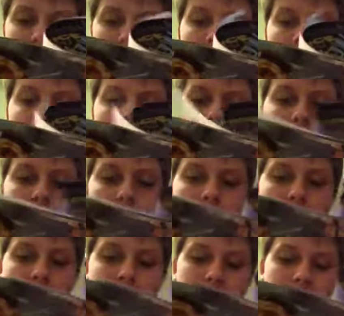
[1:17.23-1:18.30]
awesome
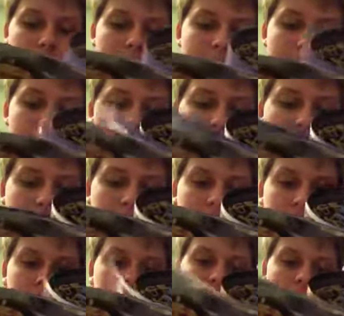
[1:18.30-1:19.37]
magic battle in
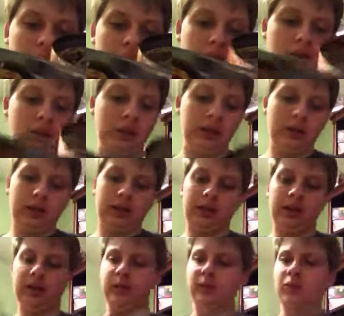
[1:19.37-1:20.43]
it,
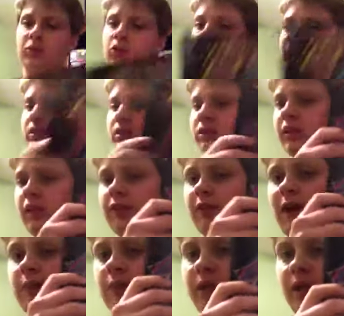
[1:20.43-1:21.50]
and some crazy stuff
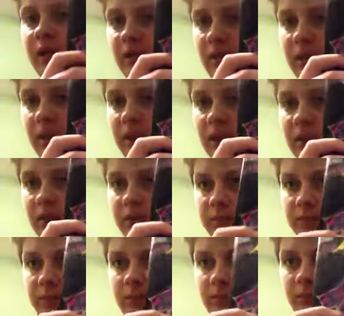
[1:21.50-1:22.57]
happened at the end.
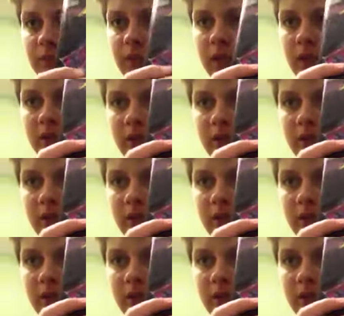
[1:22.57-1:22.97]
I'll